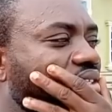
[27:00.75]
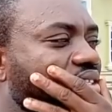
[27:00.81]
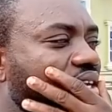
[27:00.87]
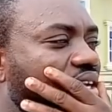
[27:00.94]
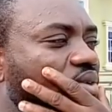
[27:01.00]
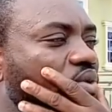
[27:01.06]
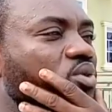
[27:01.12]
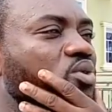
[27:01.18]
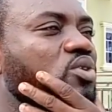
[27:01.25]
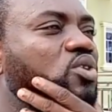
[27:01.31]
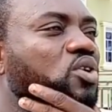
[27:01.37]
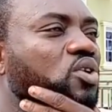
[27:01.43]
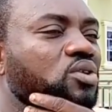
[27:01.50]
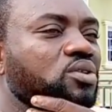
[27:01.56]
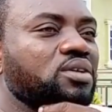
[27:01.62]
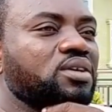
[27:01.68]
she said, "Oh
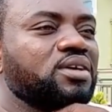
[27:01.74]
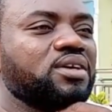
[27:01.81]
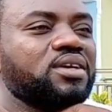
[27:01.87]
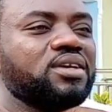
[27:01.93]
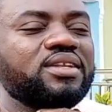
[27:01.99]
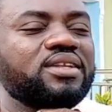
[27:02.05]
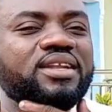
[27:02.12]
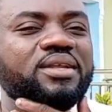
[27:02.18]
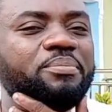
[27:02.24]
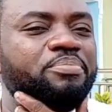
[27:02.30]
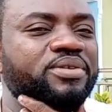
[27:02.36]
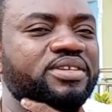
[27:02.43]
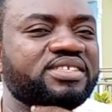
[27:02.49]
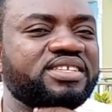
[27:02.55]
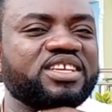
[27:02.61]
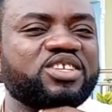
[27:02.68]
God, in any
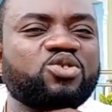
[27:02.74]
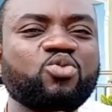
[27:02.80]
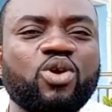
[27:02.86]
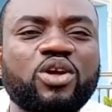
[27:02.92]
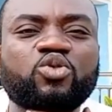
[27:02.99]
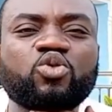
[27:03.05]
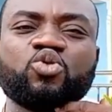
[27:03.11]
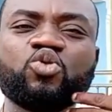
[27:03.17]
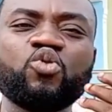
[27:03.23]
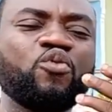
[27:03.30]
business you want to